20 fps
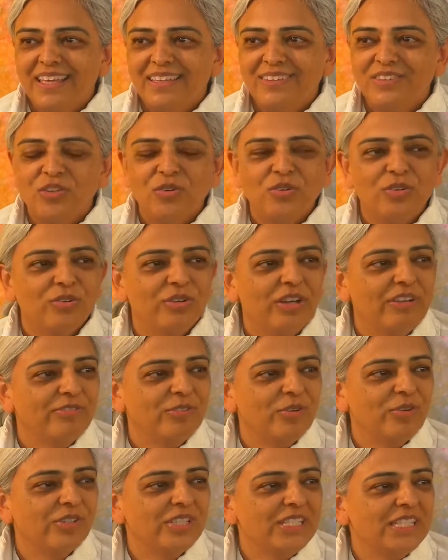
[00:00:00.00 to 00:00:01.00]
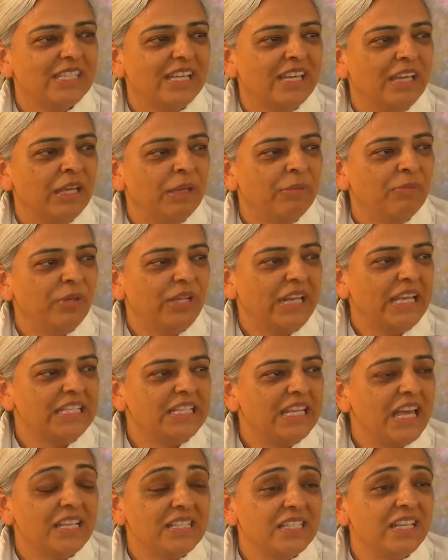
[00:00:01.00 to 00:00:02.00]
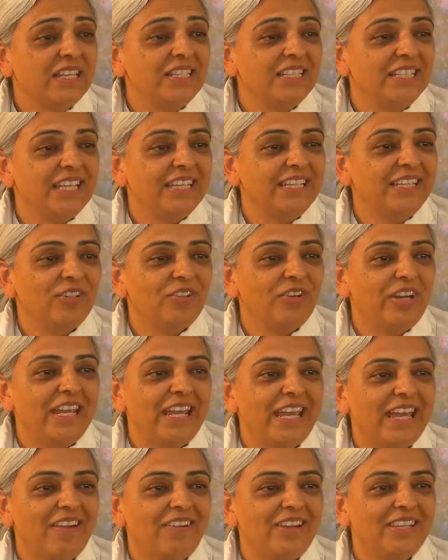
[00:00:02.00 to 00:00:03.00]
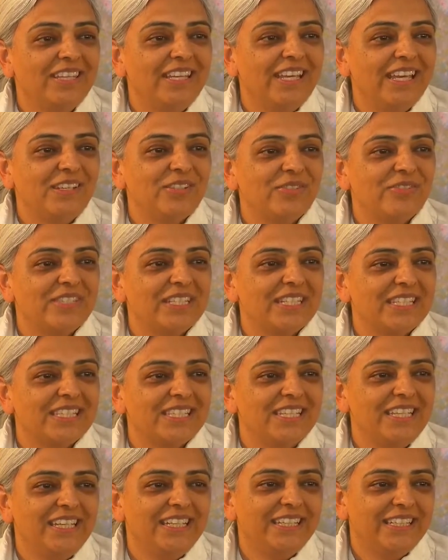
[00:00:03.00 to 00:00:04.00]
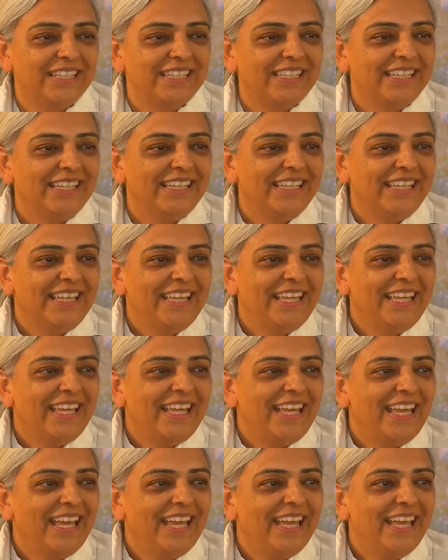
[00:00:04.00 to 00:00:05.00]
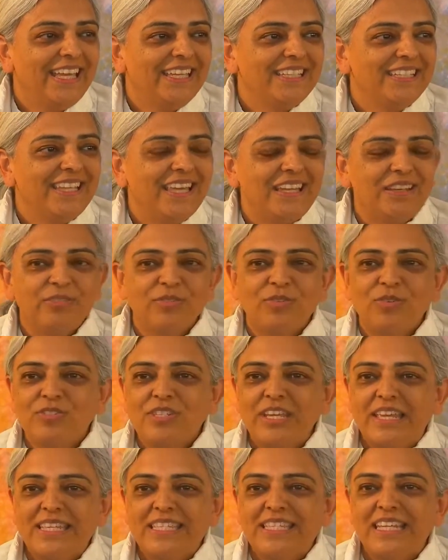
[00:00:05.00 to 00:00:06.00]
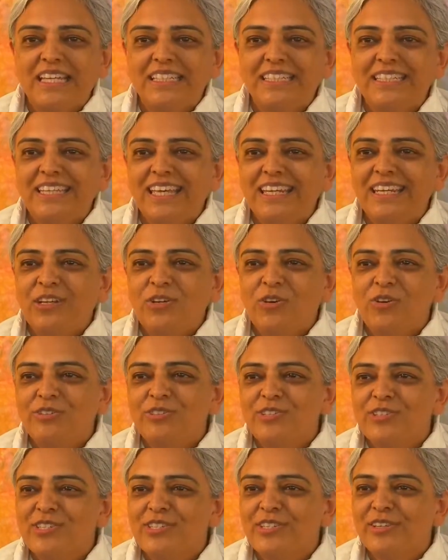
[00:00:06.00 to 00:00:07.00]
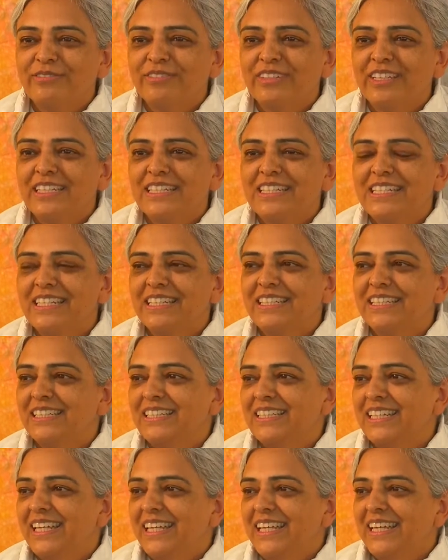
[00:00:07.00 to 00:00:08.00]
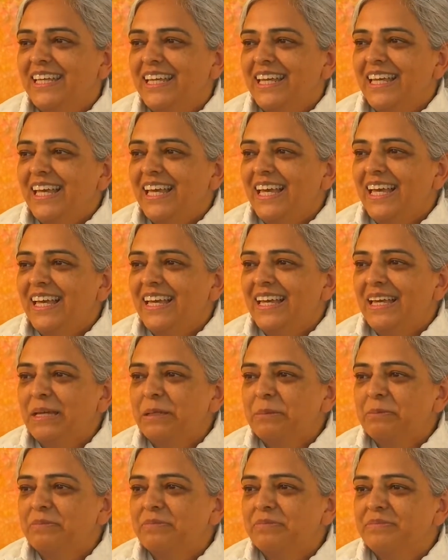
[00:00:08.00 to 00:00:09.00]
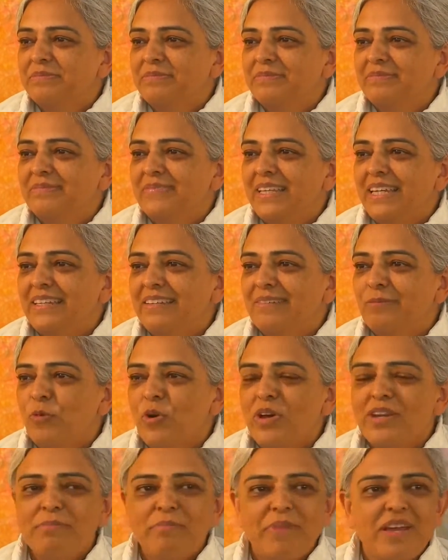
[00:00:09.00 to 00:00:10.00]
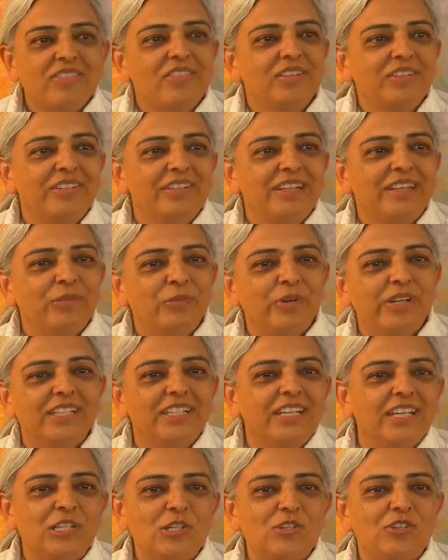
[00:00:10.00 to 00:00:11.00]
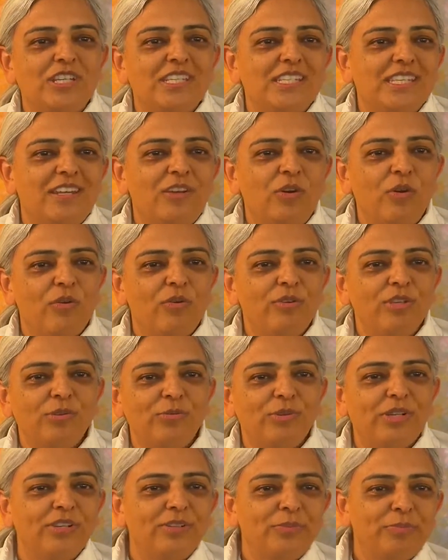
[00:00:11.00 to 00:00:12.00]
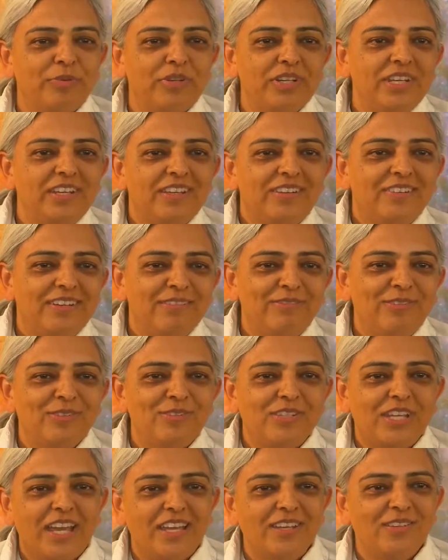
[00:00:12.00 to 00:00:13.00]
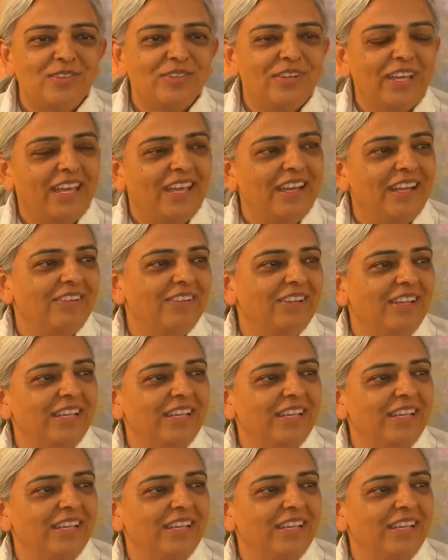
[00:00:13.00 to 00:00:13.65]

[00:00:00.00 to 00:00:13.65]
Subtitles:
So, of course, when I started getting gray hair at the age of 16. And then, of course, I started getting conscious of it. And then one mother in one country said, oh, you would look prettier if you dyed your hair.